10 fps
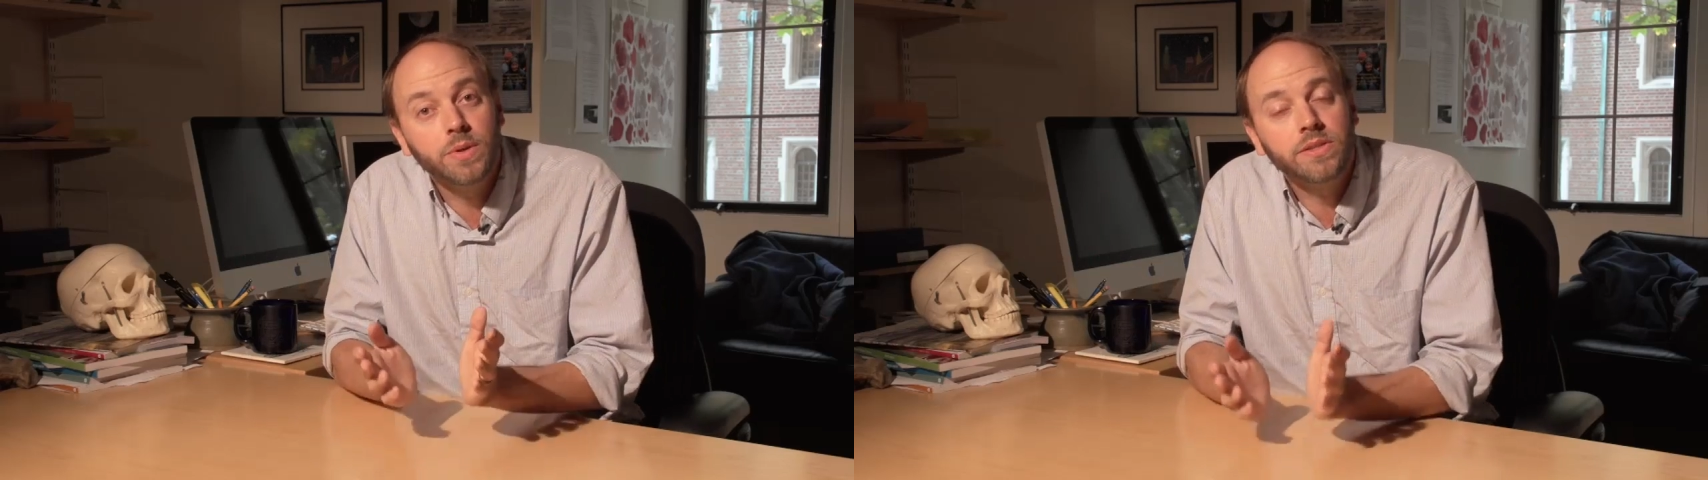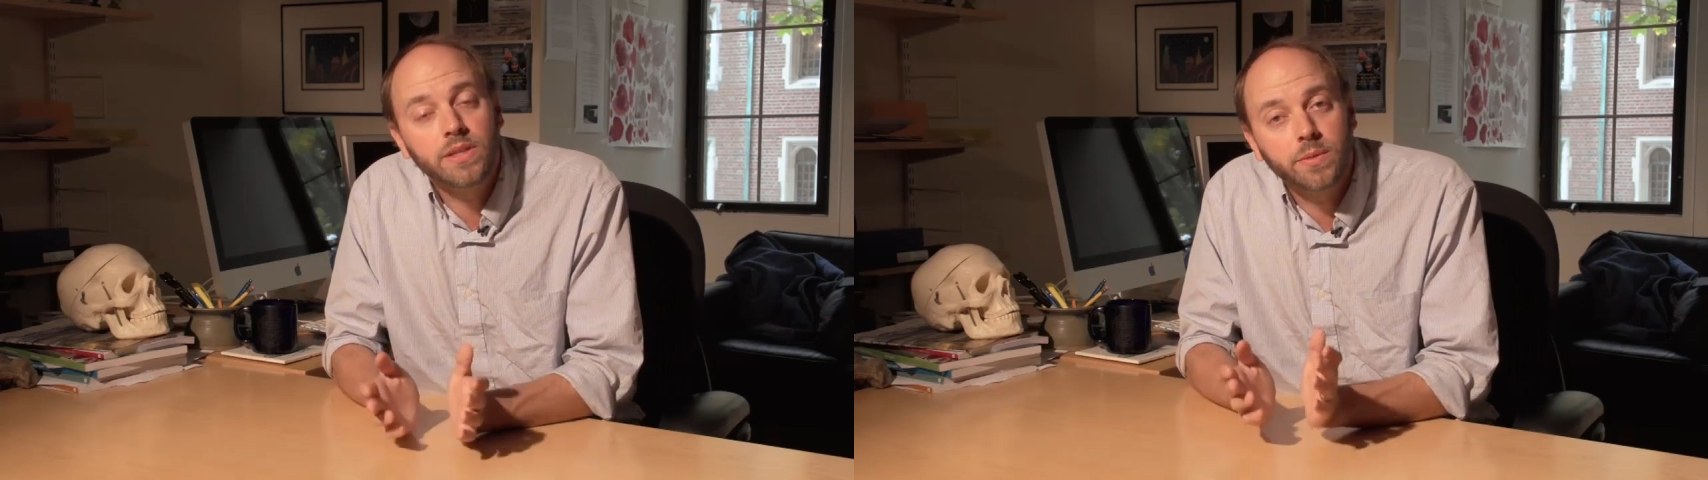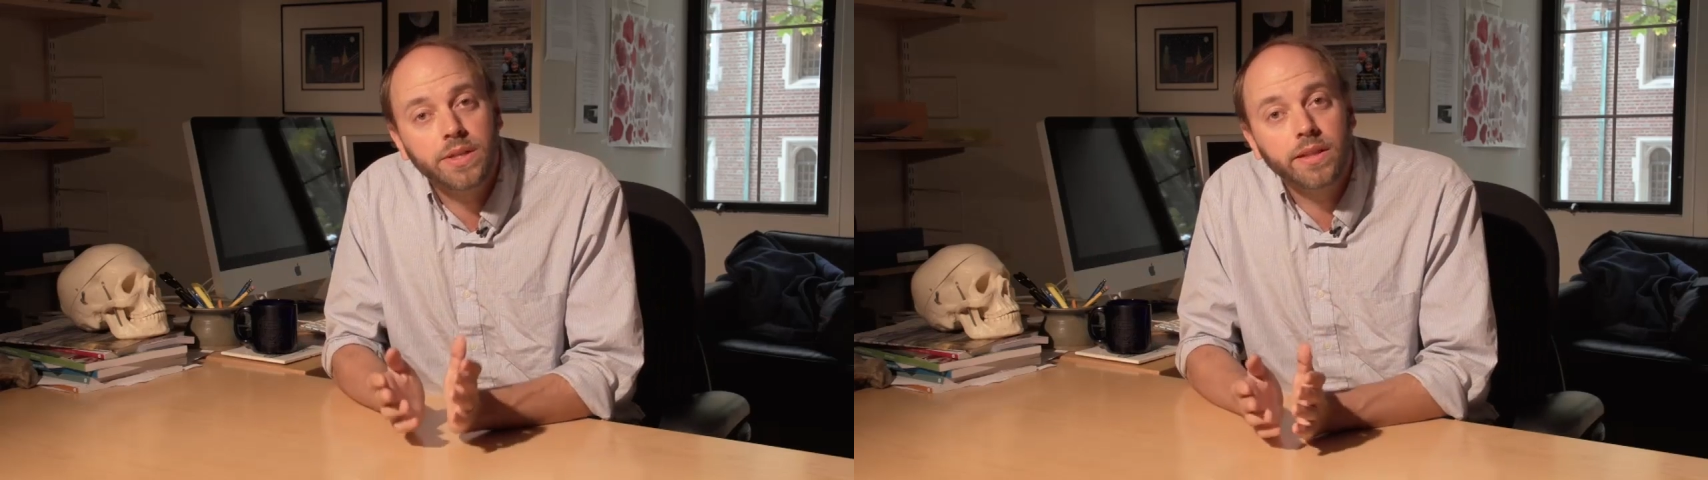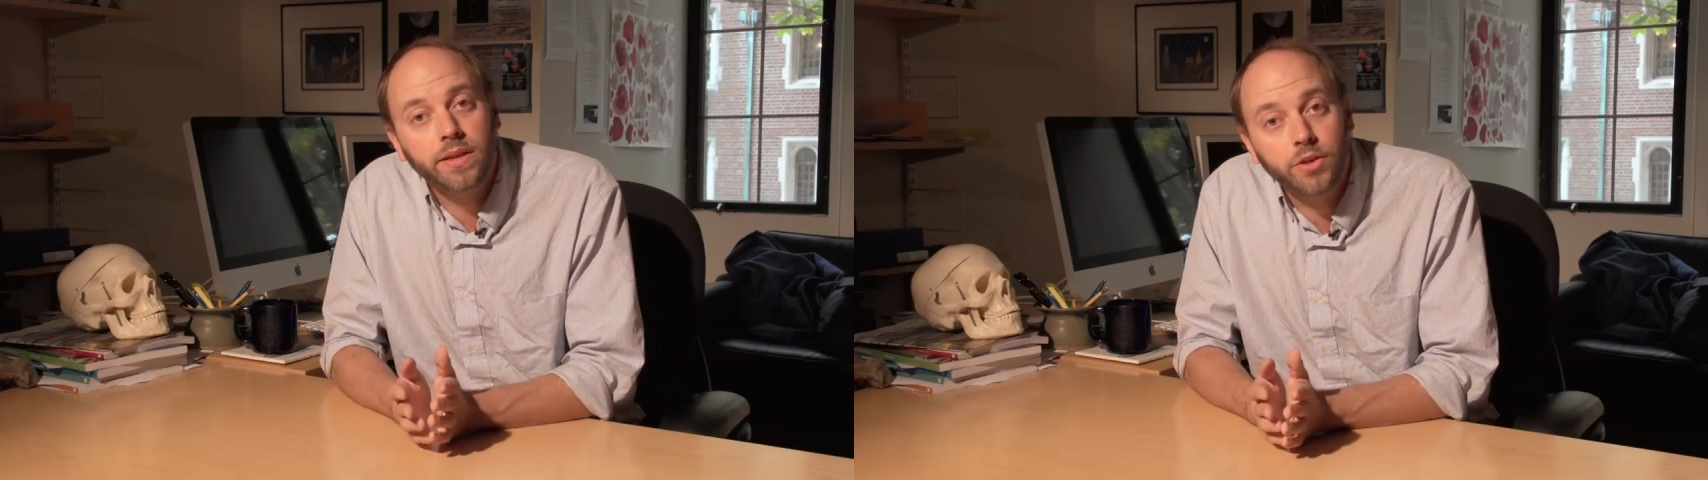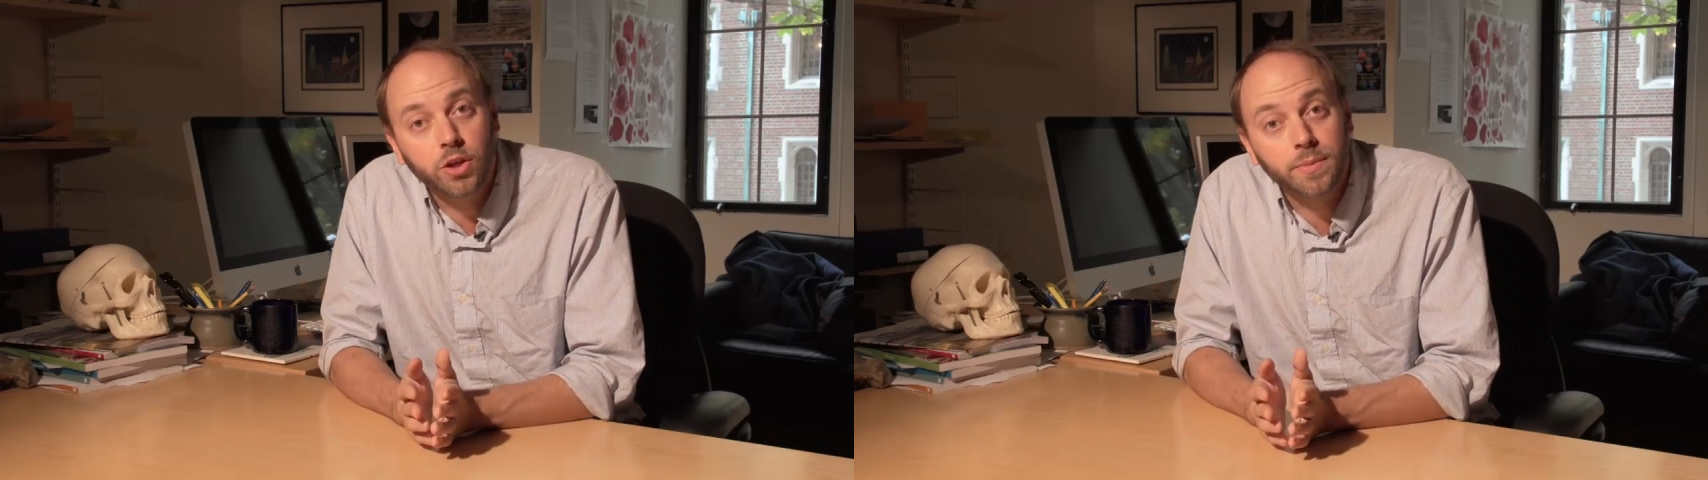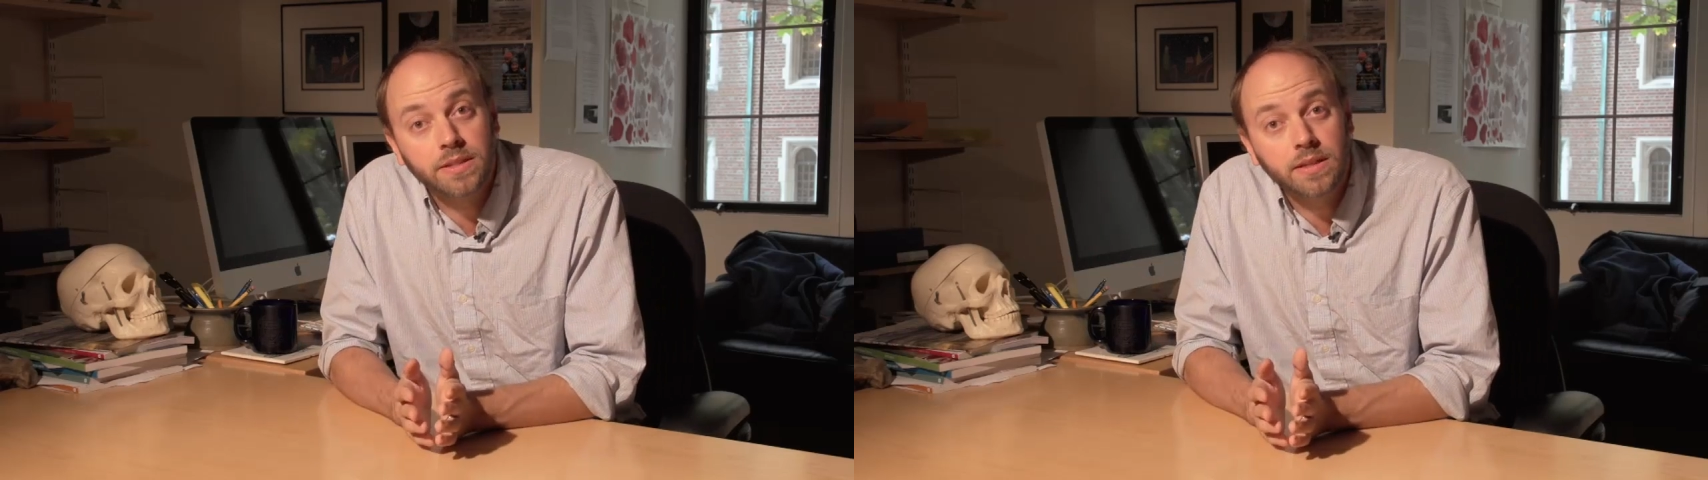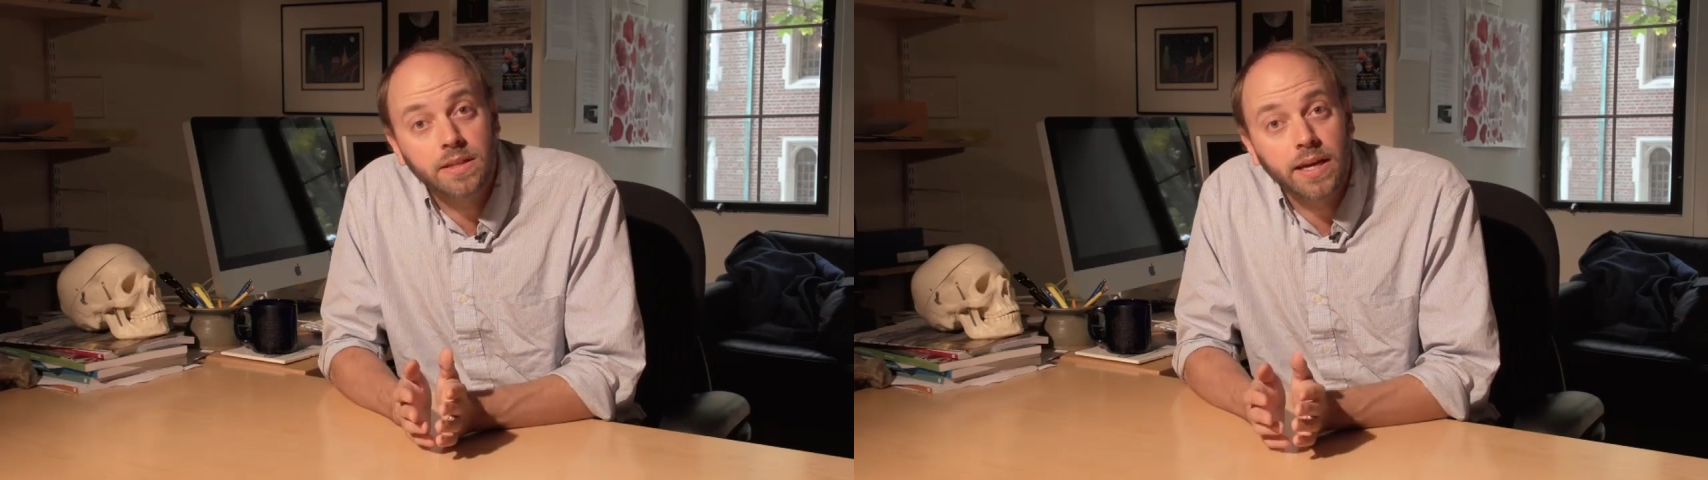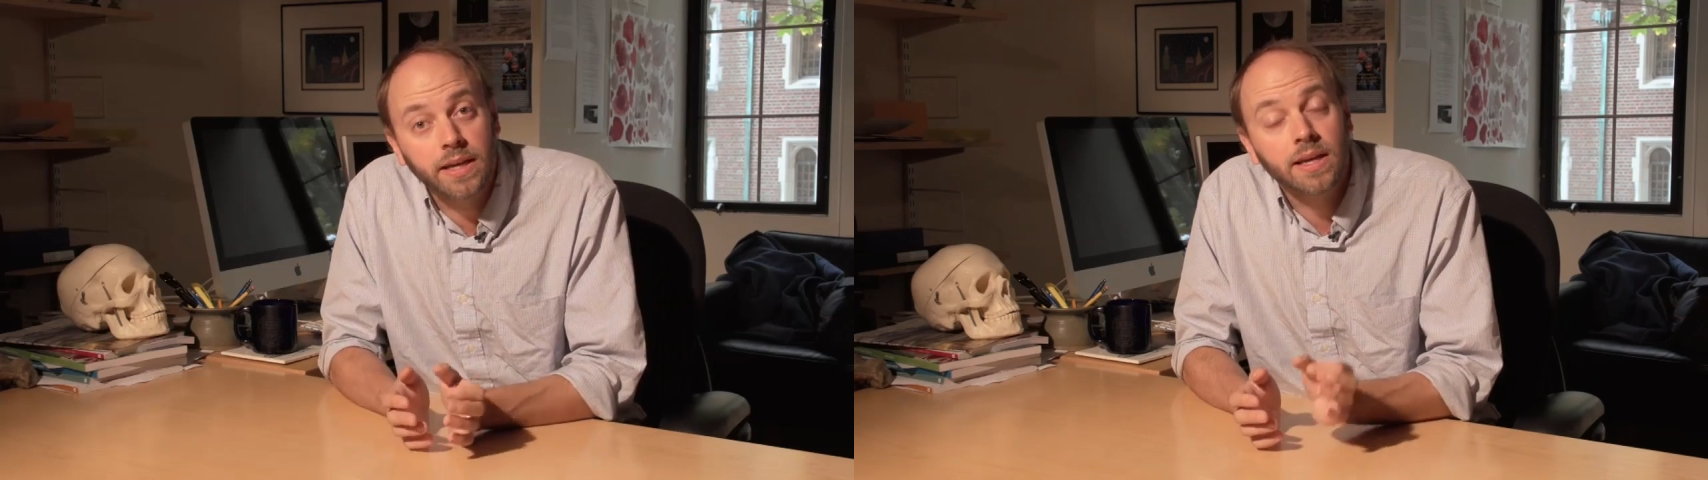we see within living humans
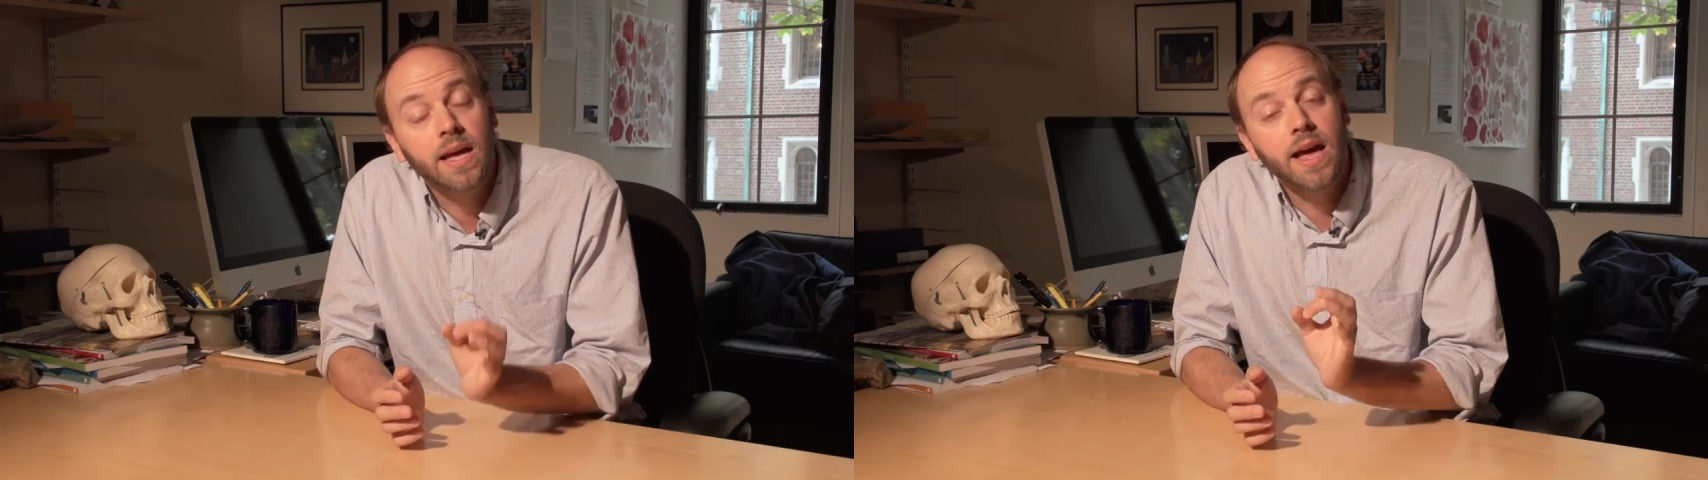today,